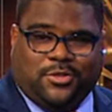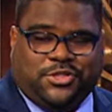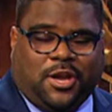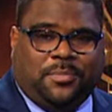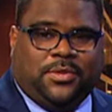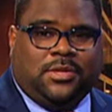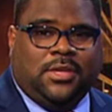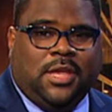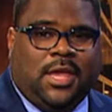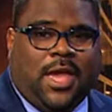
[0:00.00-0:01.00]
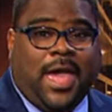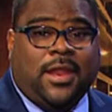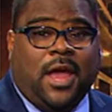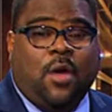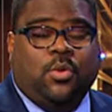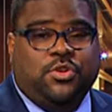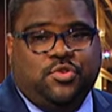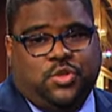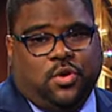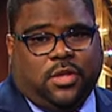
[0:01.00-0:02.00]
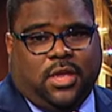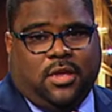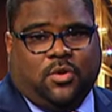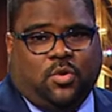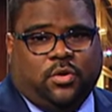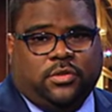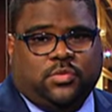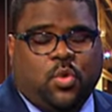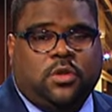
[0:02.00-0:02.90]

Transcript: Al Sharpton at our New York headquarters,